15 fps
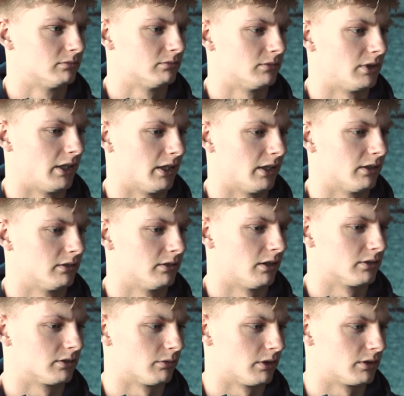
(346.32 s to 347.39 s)
Yeah, no,
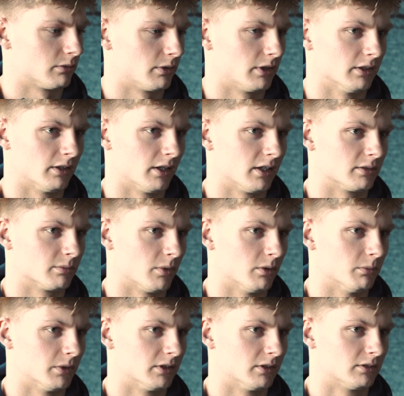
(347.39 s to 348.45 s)
it's a real nice
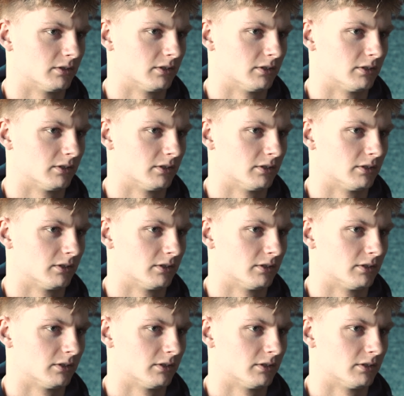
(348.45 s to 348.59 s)
moment.